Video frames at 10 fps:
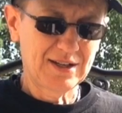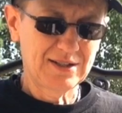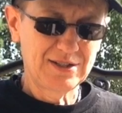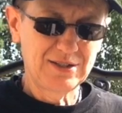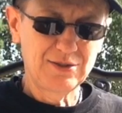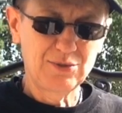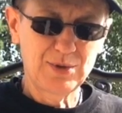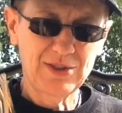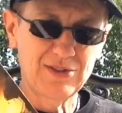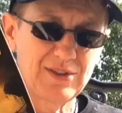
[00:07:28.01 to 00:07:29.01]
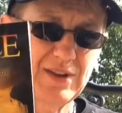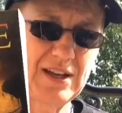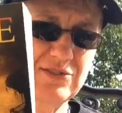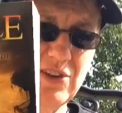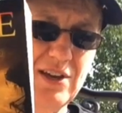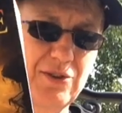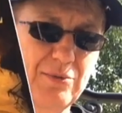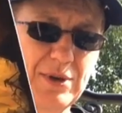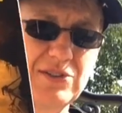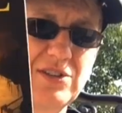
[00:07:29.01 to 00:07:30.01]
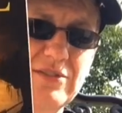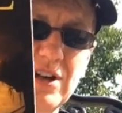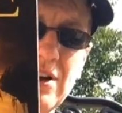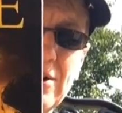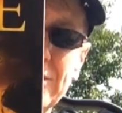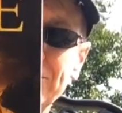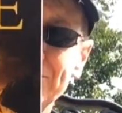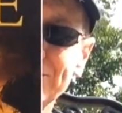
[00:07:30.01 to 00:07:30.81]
continue with Exile by Steve Agarry.